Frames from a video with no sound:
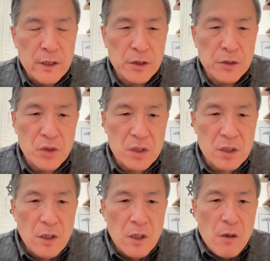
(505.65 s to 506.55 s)
You just
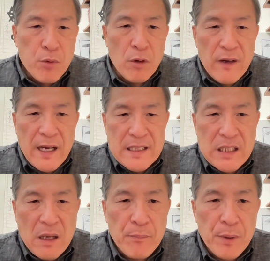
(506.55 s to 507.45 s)
provide
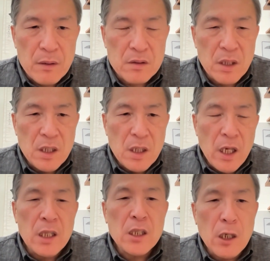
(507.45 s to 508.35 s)
samples,
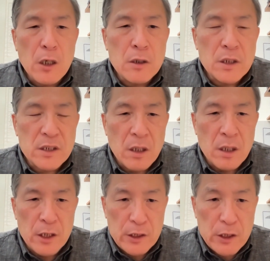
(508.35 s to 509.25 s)
and it learns
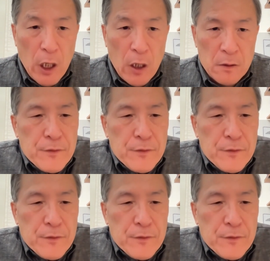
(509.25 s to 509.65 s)
on its own.